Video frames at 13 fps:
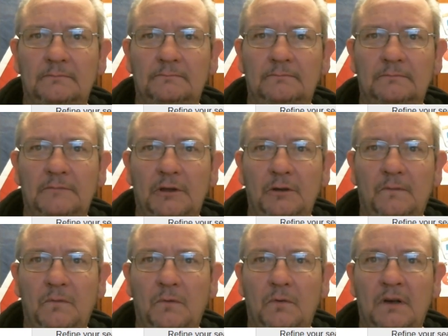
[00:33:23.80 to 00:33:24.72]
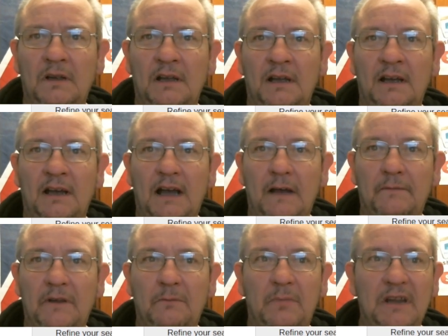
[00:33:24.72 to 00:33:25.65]
Hill fort
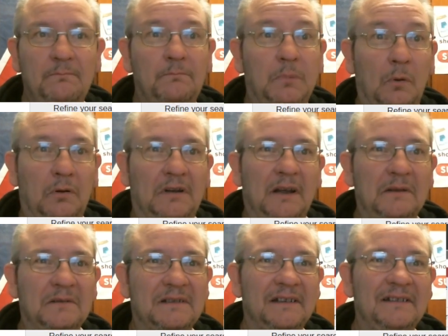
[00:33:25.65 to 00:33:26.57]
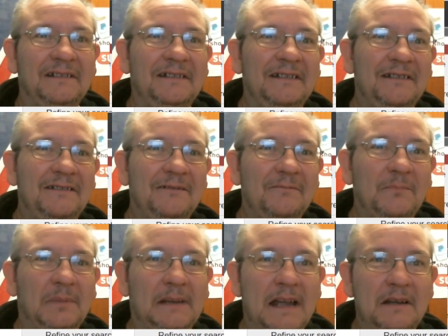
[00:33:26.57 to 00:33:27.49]
having been bulldozed,
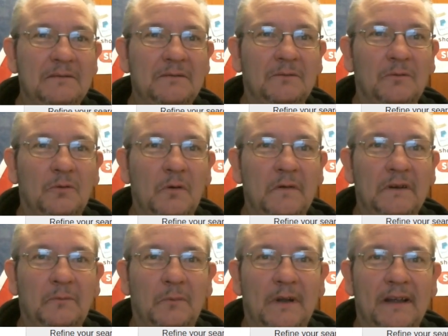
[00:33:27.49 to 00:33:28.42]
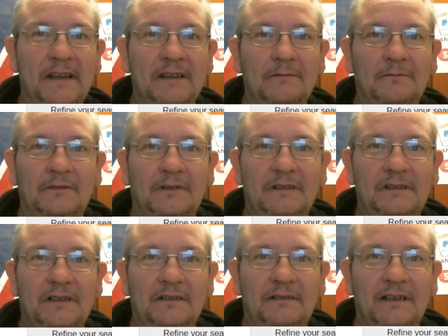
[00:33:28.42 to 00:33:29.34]
ploughed or quarried away in
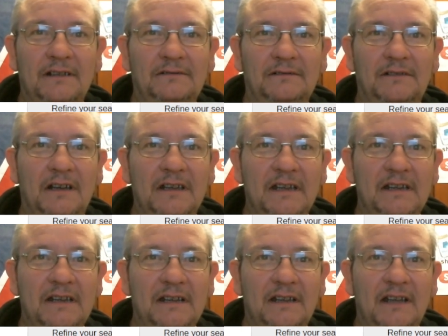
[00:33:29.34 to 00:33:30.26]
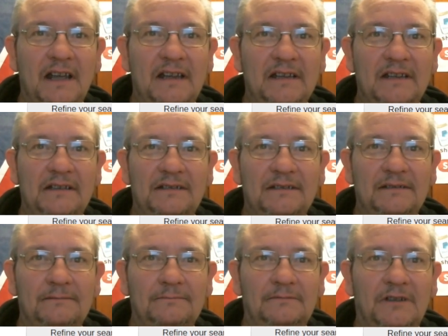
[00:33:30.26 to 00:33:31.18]
the 1980s.
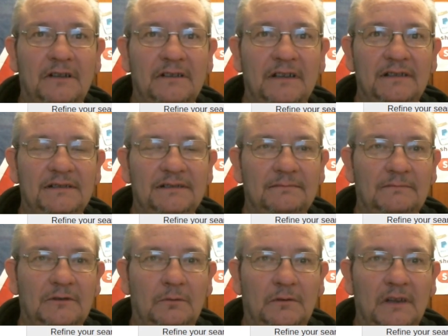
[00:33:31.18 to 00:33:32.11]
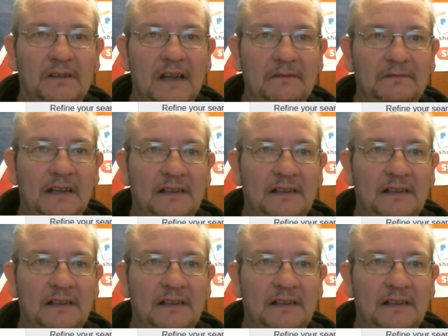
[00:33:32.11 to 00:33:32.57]
90s. Go on, they allowed that.